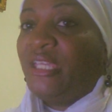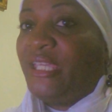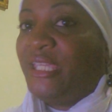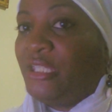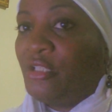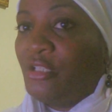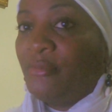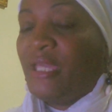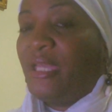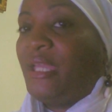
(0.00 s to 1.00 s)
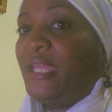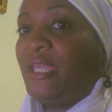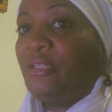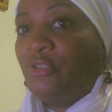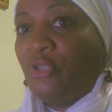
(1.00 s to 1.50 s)
EDOM,
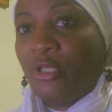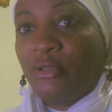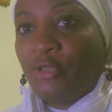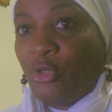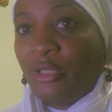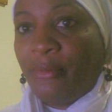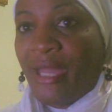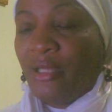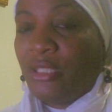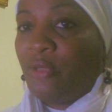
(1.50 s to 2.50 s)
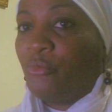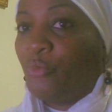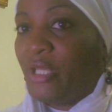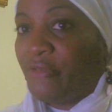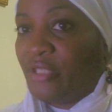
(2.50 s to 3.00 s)
and the Holy Mountain and
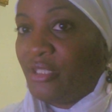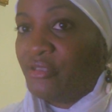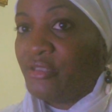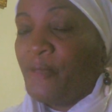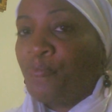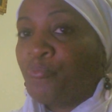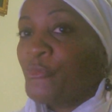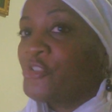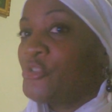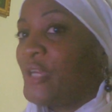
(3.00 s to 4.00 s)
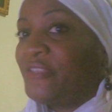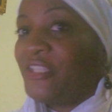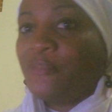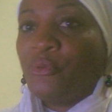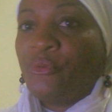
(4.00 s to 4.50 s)
where it is. So at
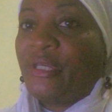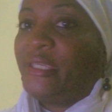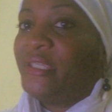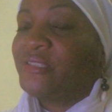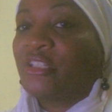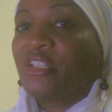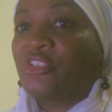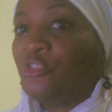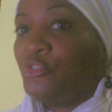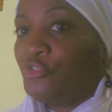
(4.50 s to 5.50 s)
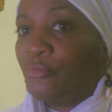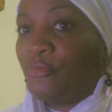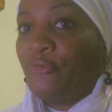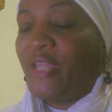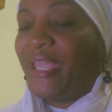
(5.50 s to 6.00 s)
this point, it's
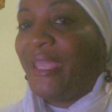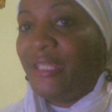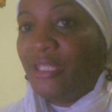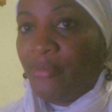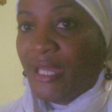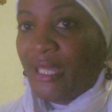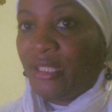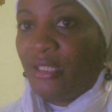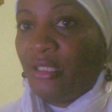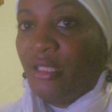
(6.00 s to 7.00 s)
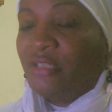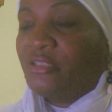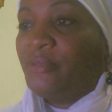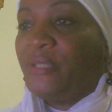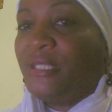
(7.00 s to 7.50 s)
unexcusable for anybody
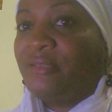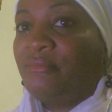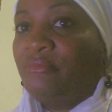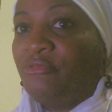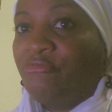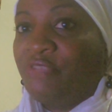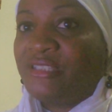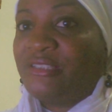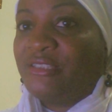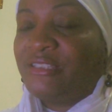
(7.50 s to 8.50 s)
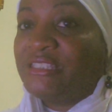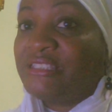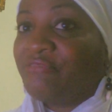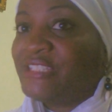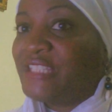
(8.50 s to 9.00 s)
to be
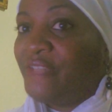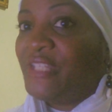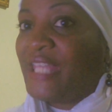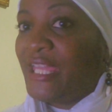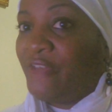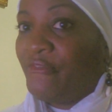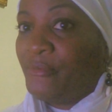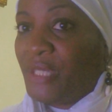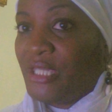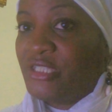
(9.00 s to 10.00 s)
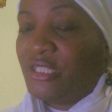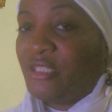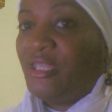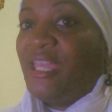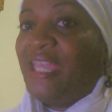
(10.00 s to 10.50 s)
receiving that information
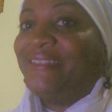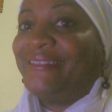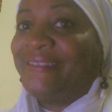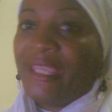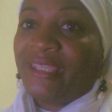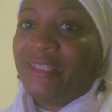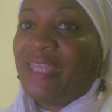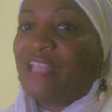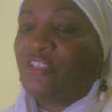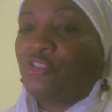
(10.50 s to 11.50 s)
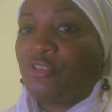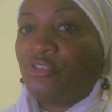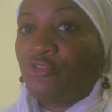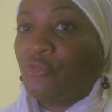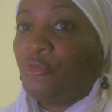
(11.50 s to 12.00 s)
and then taking it as
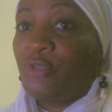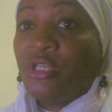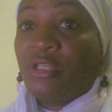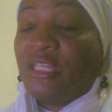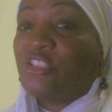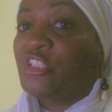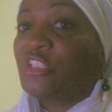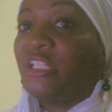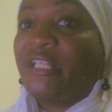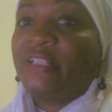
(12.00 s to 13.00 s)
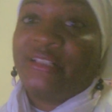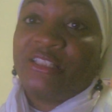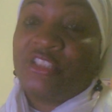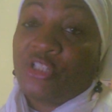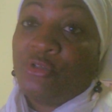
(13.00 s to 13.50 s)
truth. It just clearly
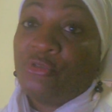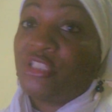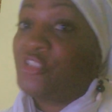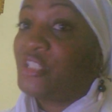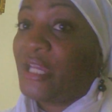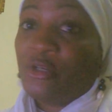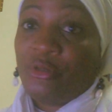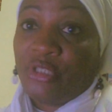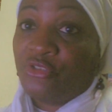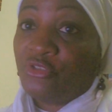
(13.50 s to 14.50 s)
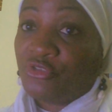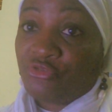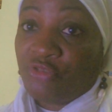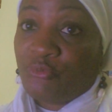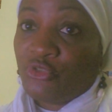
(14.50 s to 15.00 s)
shows that you're not going into the
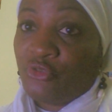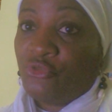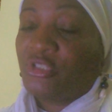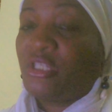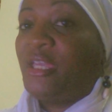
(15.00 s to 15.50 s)
scriptures